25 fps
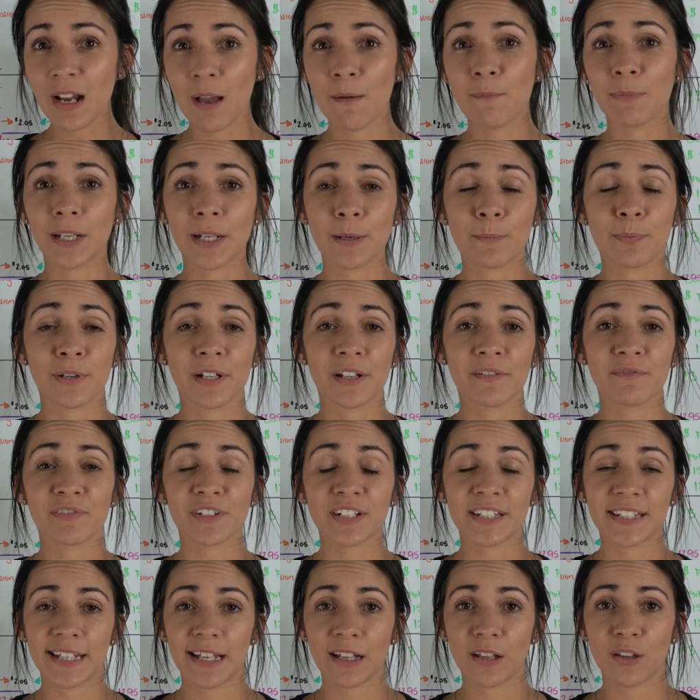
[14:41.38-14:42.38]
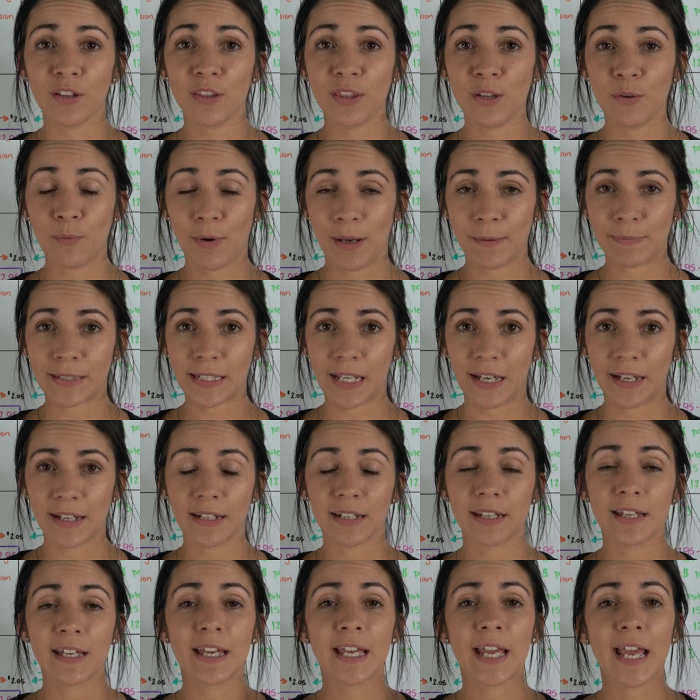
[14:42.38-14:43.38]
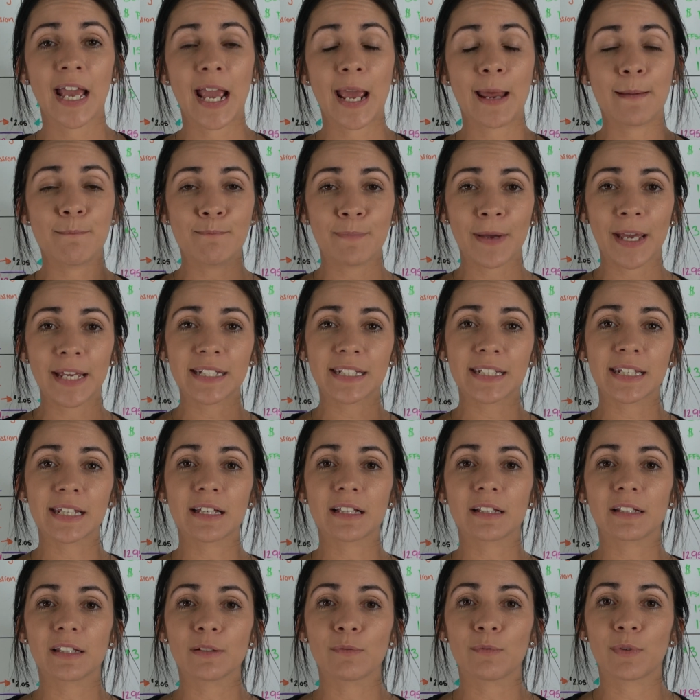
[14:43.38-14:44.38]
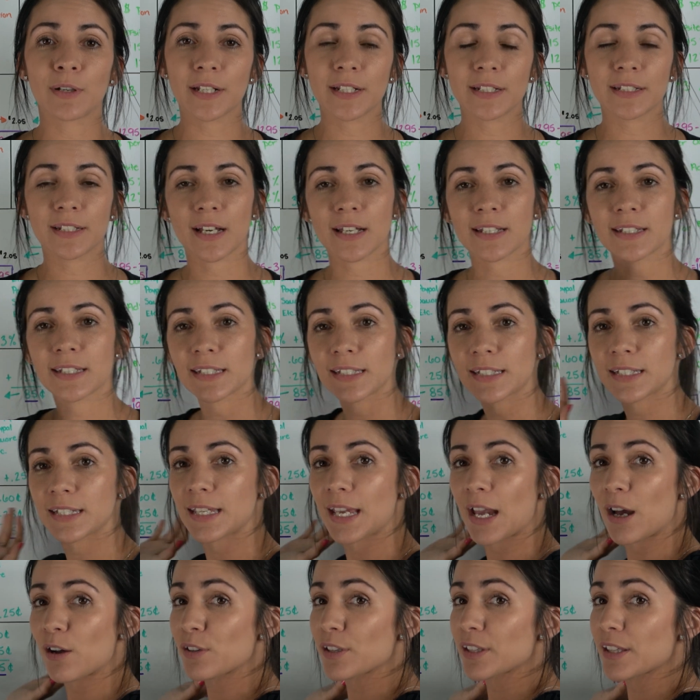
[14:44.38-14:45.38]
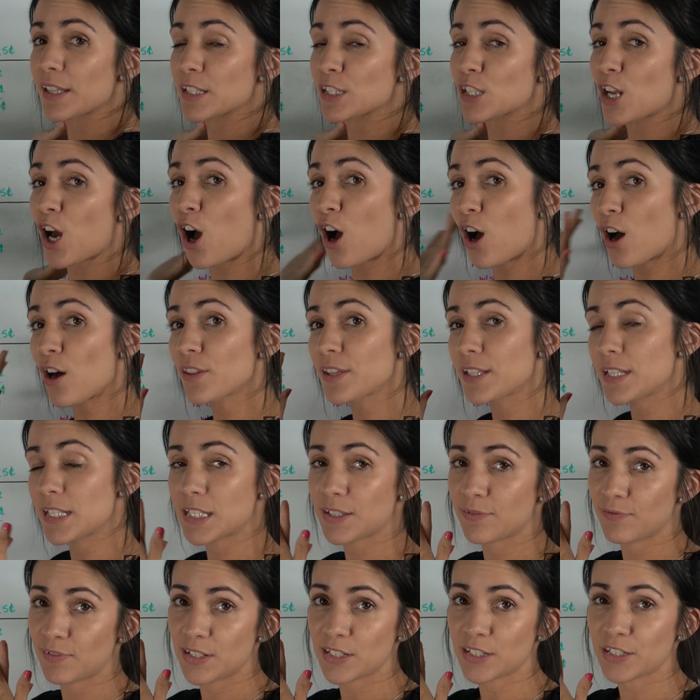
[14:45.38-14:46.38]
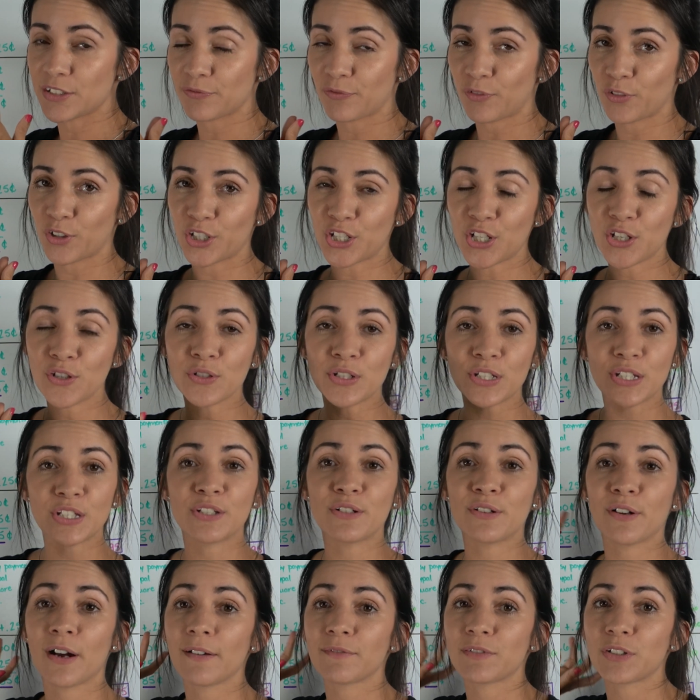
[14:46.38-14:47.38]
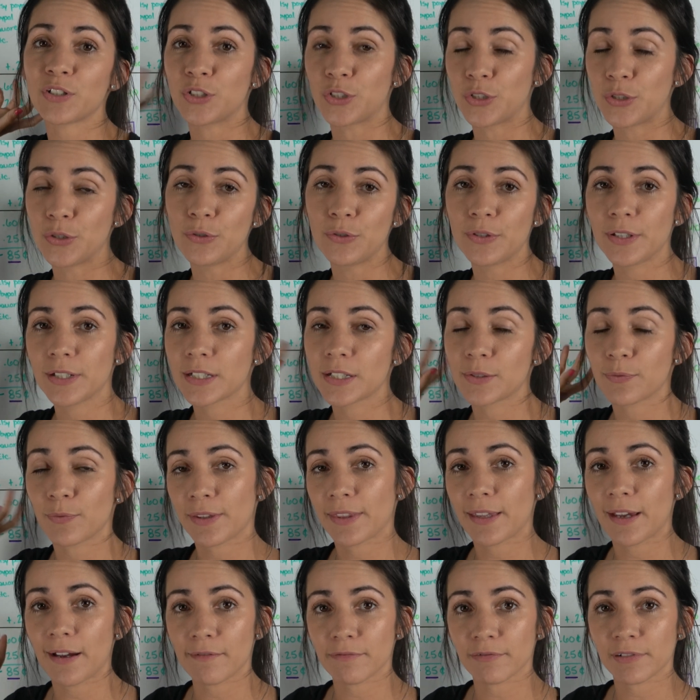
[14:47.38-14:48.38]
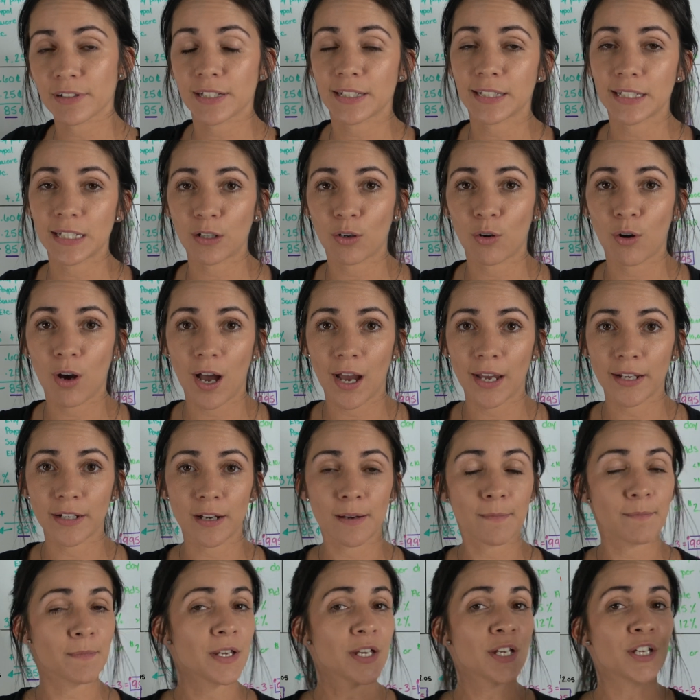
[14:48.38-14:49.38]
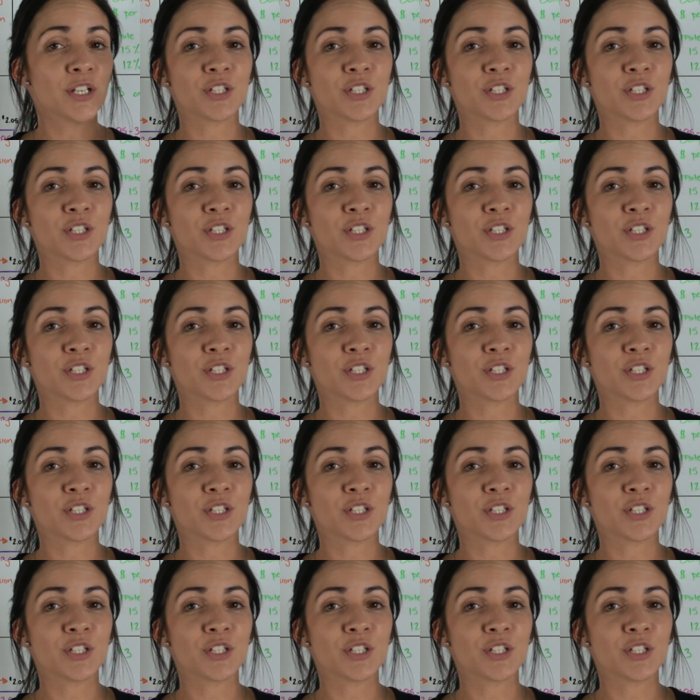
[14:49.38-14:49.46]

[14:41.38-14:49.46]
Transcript: I'm gonna put it for sale on the website. And basically what it does is it calculates all these fees for you, so you don't have to do this with every single item.